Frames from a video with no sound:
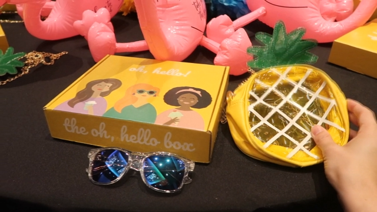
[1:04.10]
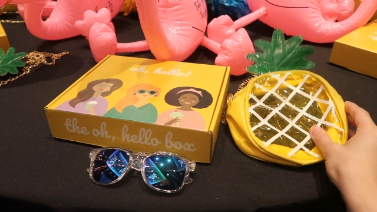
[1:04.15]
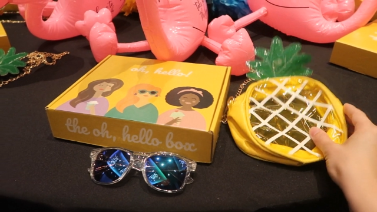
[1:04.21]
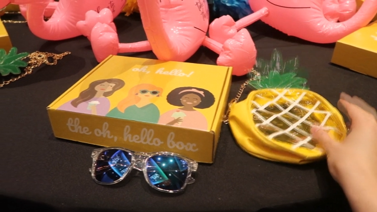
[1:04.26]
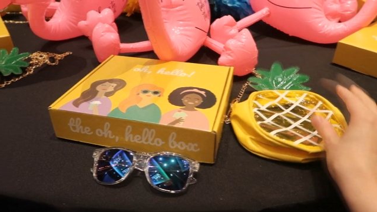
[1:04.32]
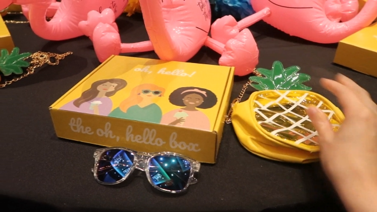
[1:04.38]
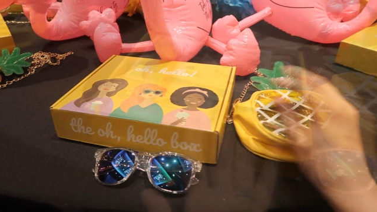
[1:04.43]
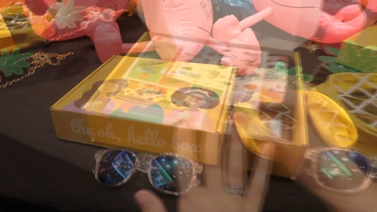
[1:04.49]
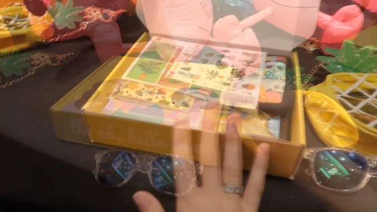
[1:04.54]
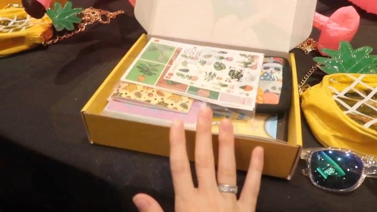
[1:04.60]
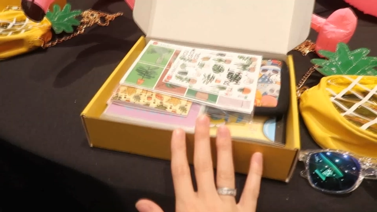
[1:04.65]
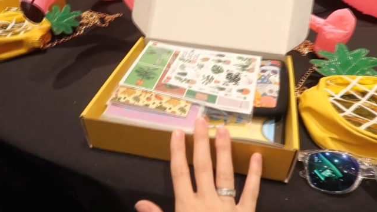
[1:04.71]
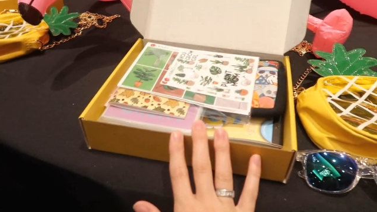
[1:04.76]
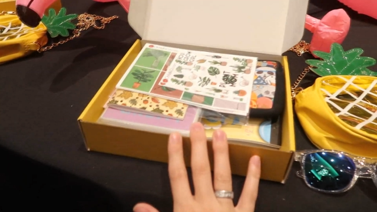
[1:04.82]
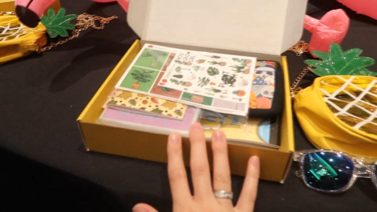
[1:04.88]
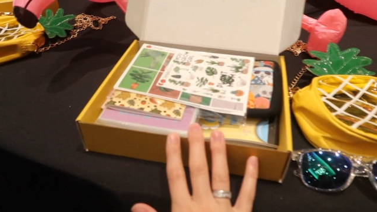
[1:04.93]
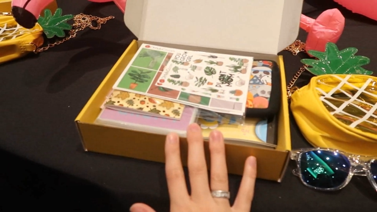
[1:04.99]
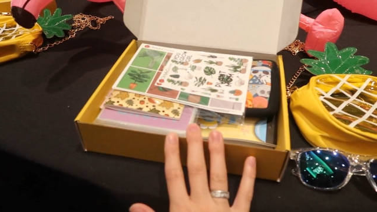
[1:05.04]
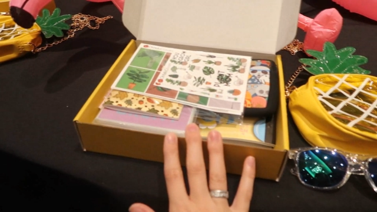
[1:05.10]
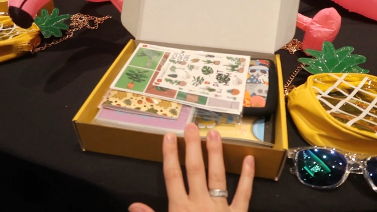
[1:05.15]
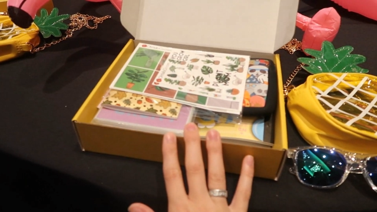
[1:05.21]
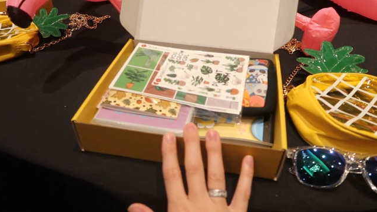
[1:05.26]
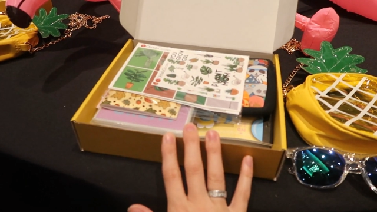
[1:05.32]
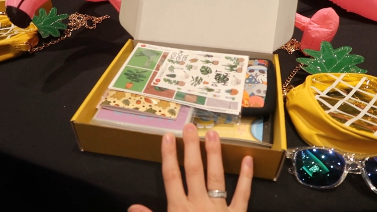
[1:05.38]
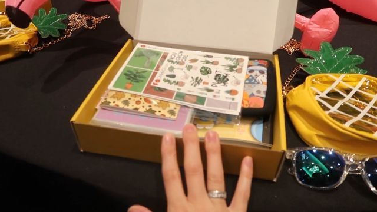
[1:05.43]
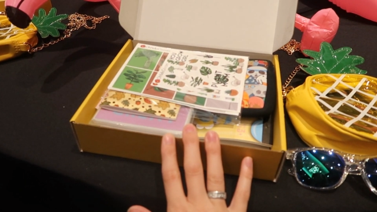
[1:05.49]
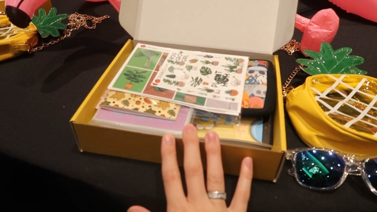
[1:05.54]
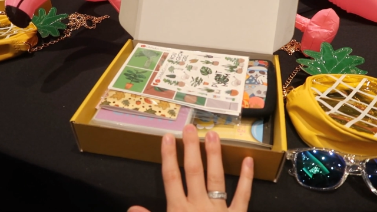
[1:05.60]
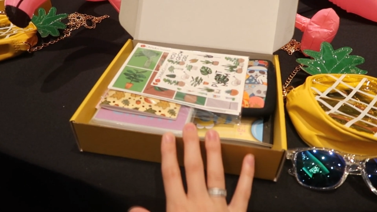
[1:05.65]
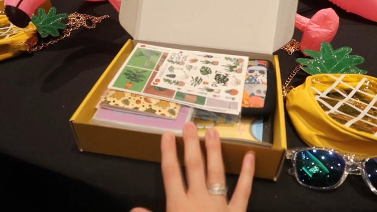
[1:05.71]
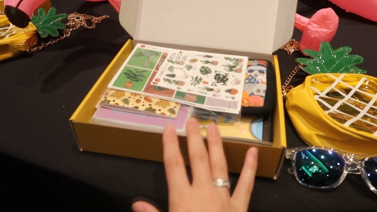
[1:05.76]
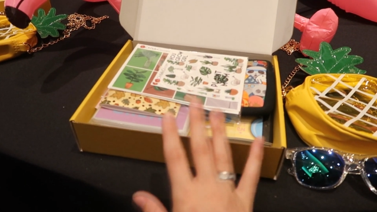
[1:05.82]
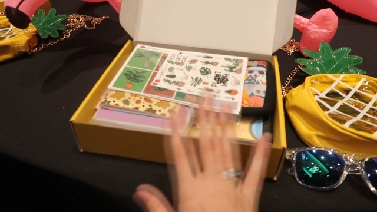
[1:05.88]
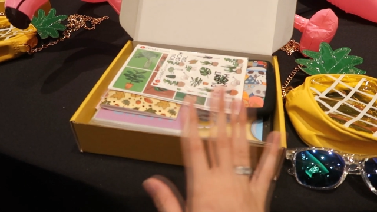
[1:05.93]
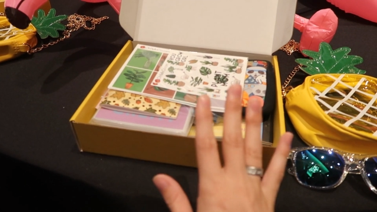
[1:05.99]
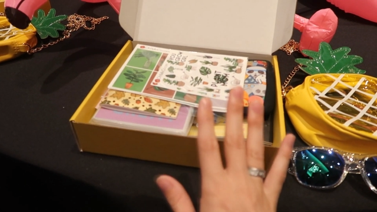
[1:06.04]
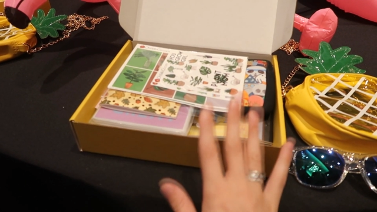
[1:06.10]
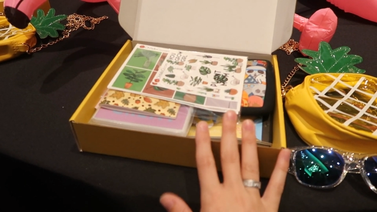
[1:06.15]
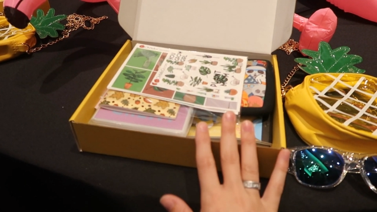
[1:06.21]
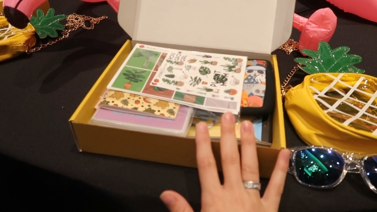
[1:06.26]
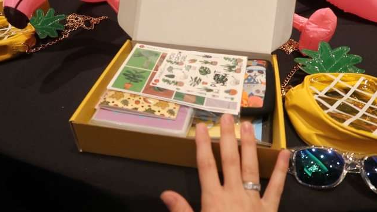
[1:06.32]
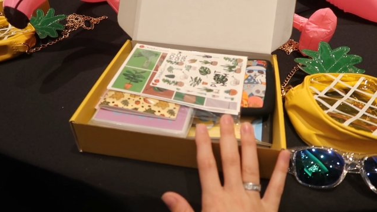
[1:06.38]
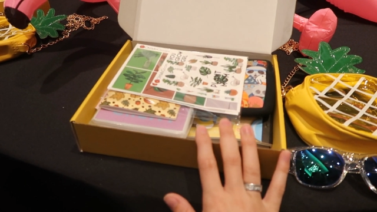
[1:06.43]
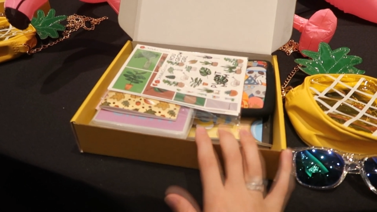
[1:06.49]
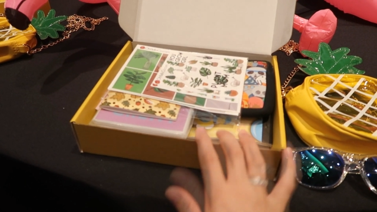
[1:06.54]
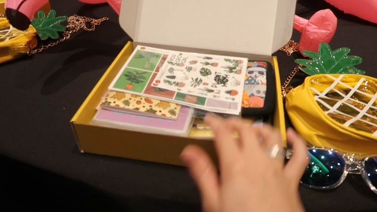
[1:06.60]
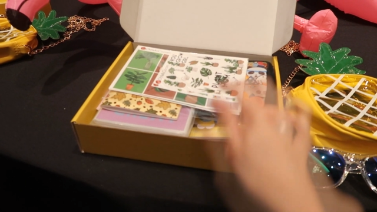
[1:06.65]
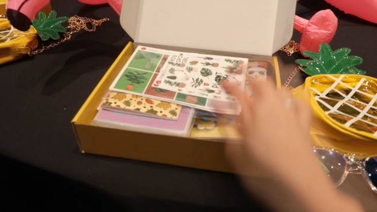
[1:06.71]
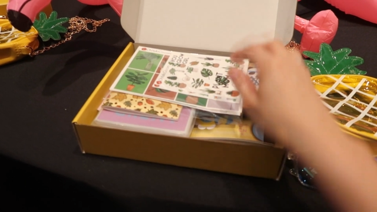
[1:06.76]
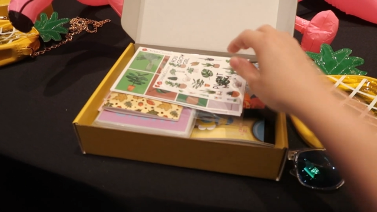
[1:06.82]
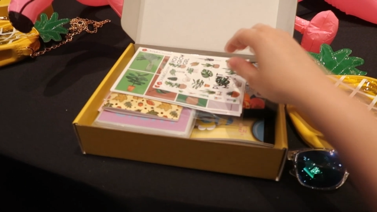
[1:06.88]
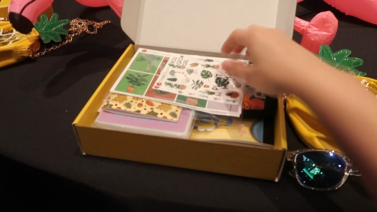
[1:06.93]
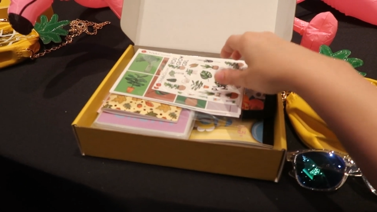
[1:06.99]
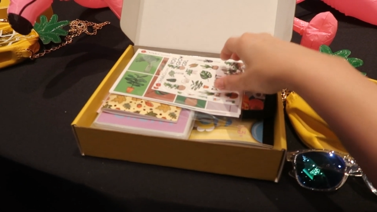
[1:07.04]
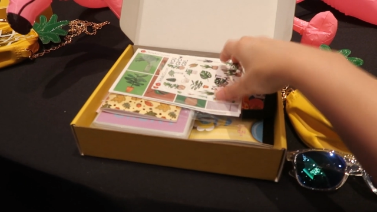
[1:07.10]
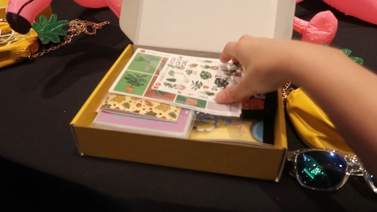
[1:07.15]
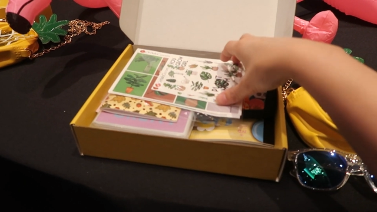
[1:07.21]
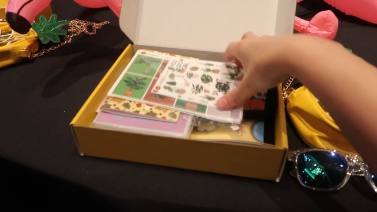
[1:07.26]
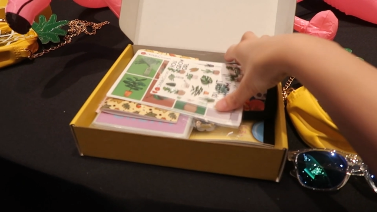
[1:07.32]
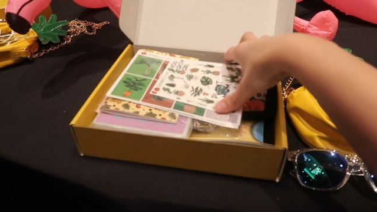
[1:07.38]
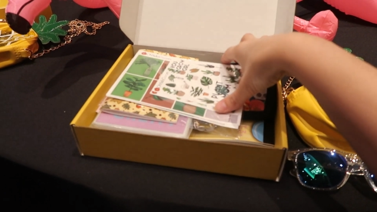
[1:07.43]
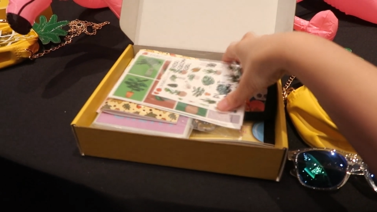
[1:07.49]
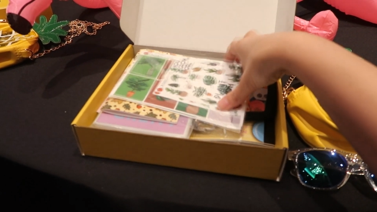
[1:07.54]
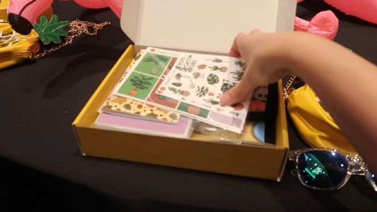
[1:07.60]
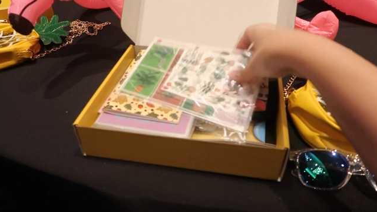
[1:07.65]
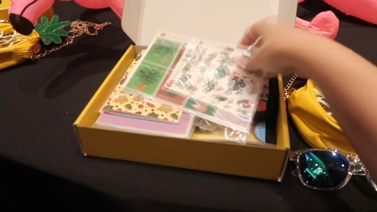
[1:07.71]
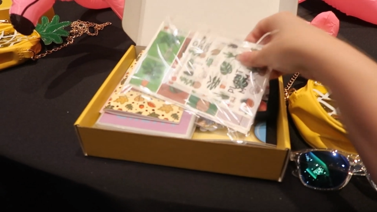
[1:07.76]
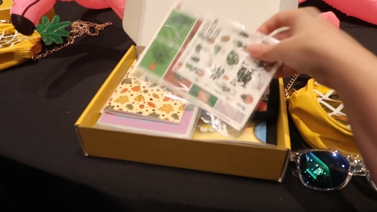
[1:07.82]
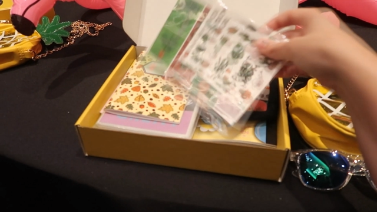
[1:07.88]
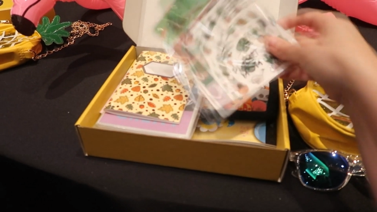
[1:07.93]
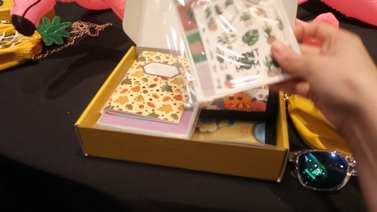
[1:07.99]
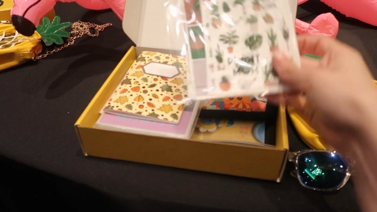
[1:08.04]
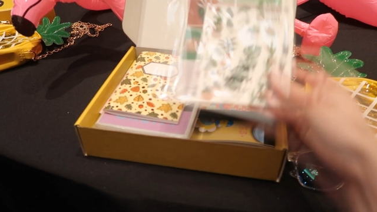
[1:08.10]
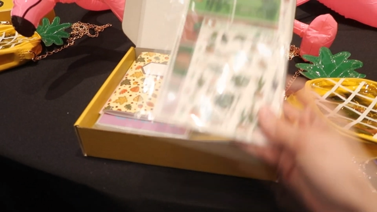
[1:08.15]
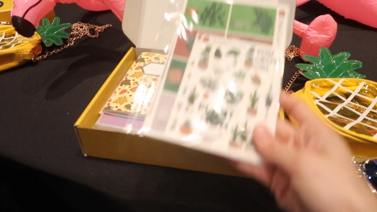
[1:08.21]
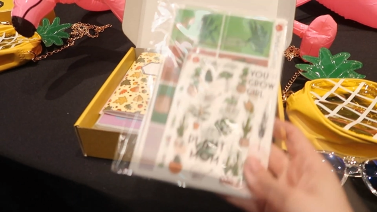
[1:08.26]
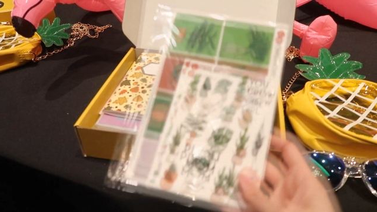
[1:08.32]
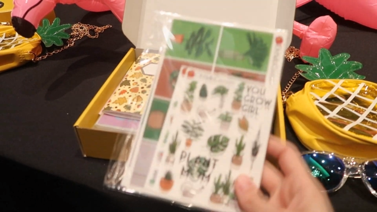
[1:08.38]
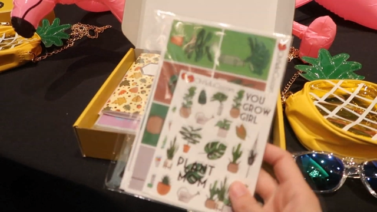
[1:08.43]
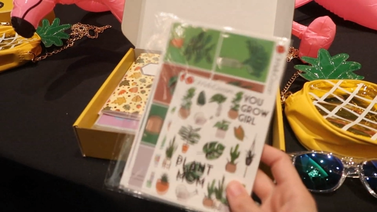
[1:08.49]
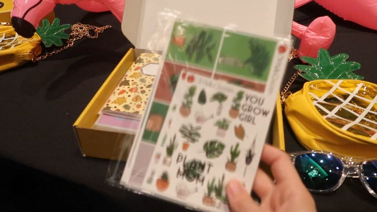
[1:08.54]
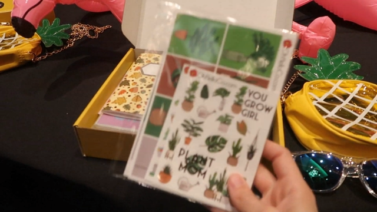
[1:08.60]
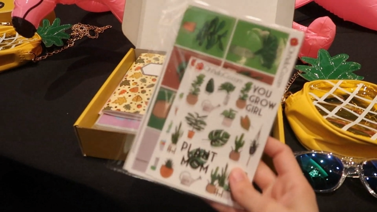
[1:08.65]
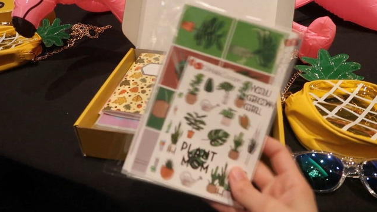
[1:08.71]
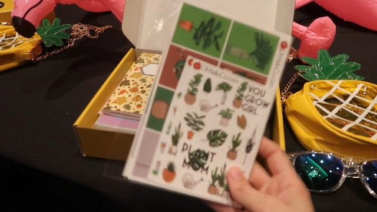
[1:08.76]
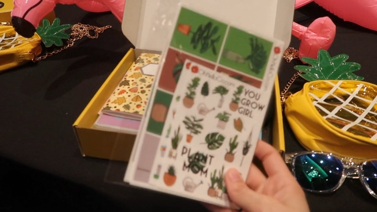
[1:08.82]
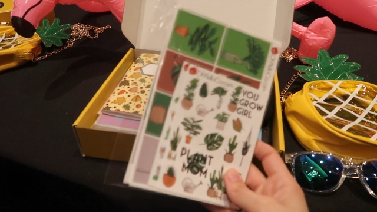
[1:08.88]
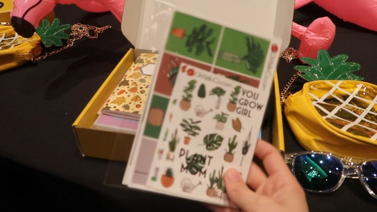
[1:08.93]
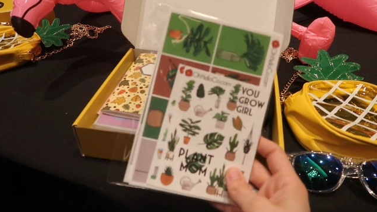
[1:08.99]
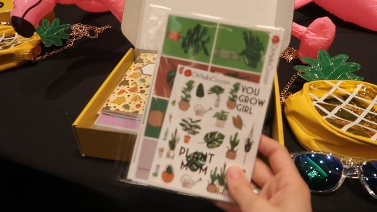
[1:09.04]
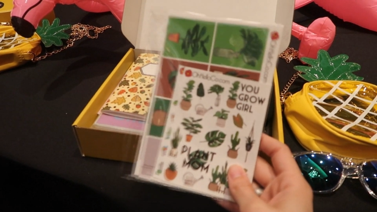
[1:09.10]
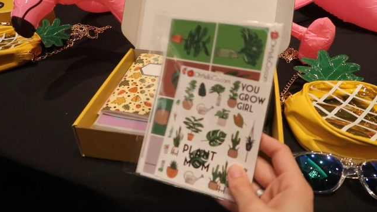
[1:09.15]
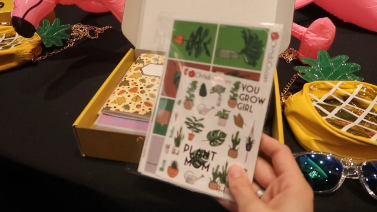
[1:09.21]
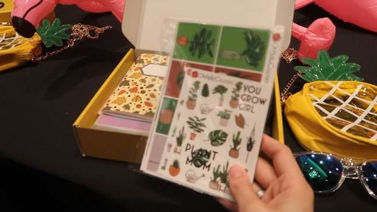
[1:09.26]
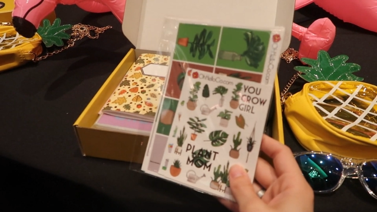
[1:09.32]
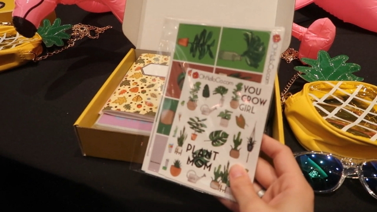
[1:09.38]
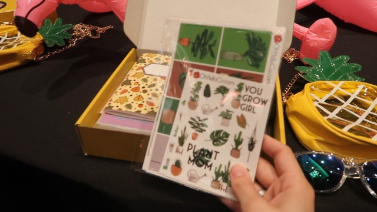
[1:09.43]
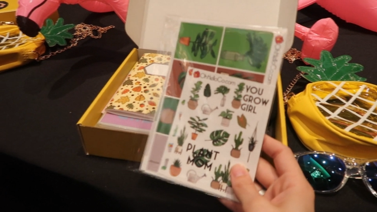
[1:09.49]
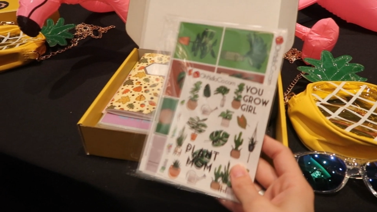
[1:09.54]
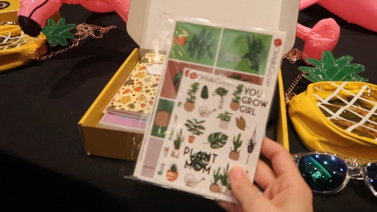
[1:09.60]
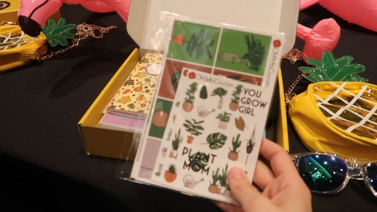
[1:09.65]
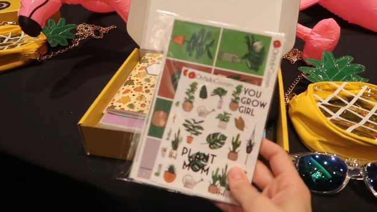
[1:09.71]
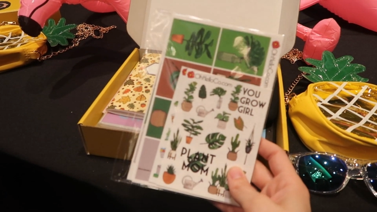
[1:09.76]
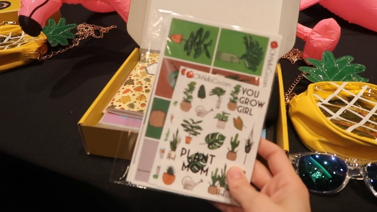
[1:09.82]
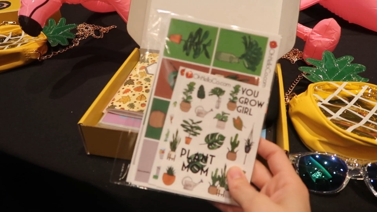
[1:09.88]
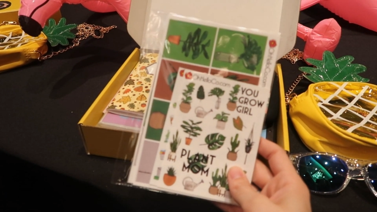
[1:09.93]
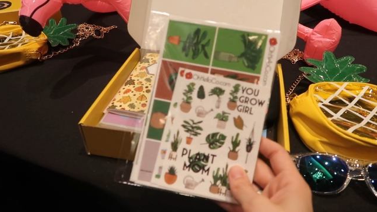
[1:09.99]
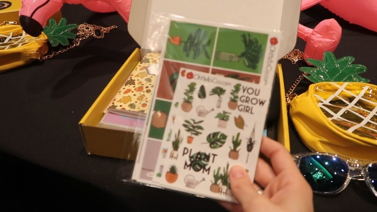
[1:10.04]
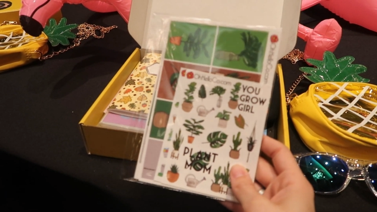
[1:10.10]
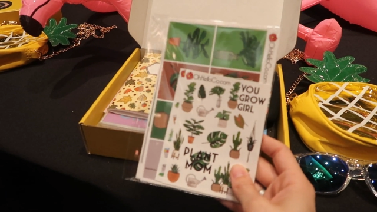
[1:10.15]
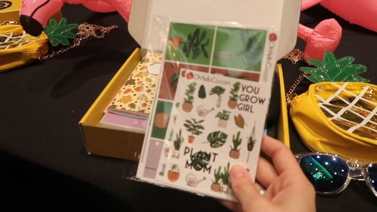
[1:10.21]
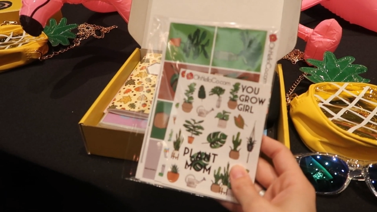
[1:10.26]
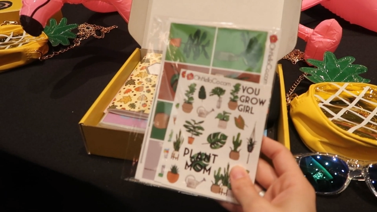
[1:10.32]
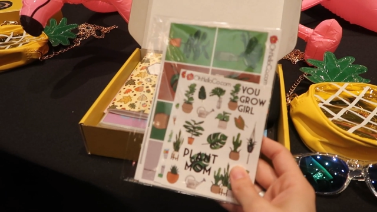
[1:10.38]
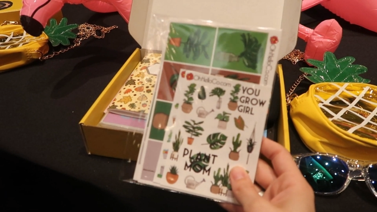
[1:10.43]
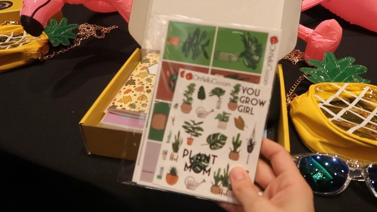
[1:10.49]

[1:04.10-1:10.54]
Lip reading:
No face is visible, so there are no lips to read.